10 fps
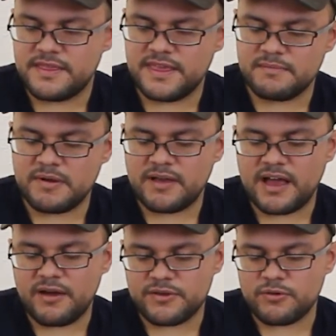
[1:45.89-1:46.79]
Think about
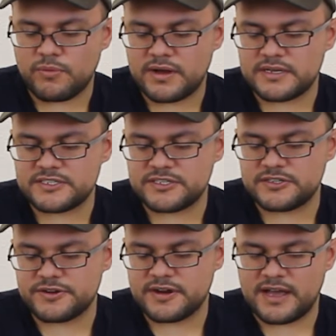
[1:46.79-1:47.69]
how you want to
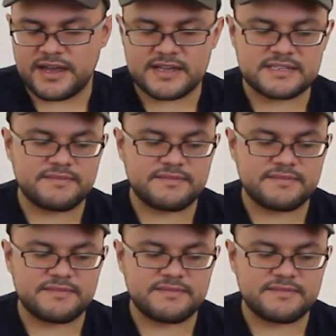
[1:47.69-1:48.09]
do your eyes.